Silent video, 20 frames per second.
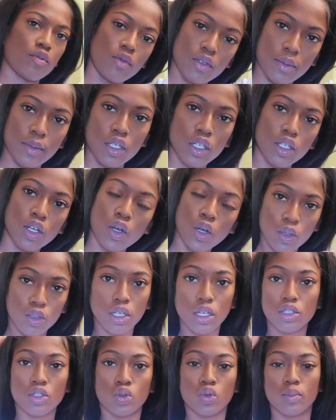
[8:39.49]
again, it's
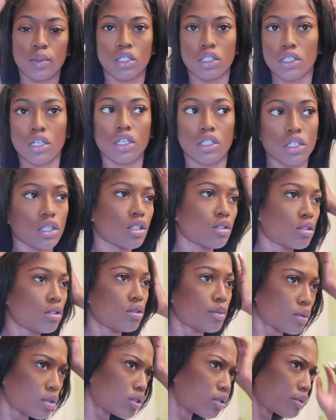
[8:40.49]
all up to you. I
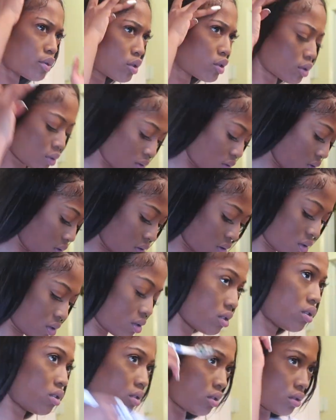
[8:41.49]
like how
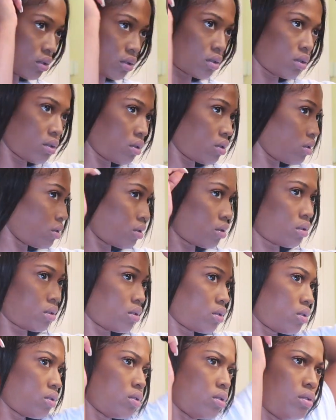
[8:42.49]
my hair
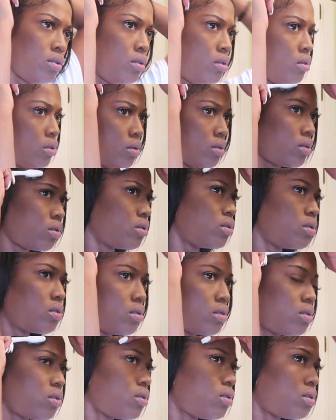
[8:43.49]
falls like that,
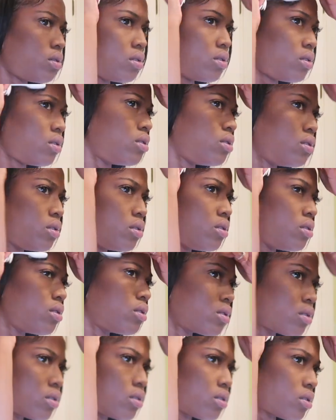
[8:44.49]
so it's
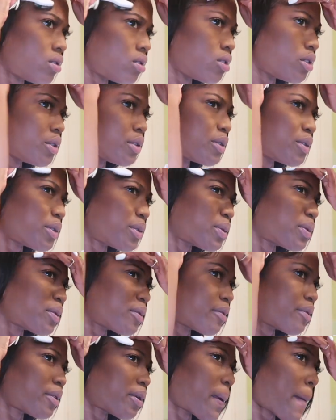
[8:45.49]
really up to you how
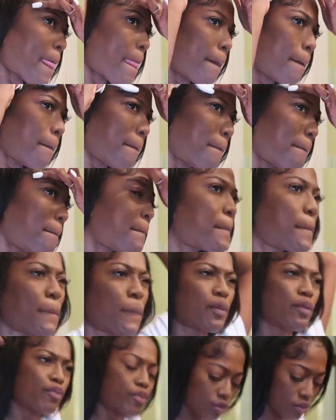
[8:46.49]
much, how
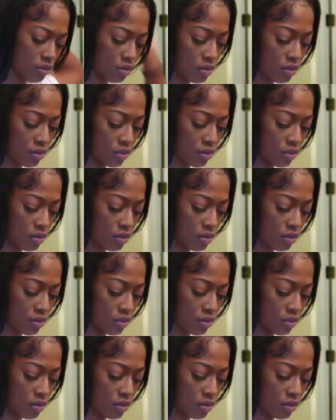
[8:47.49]
little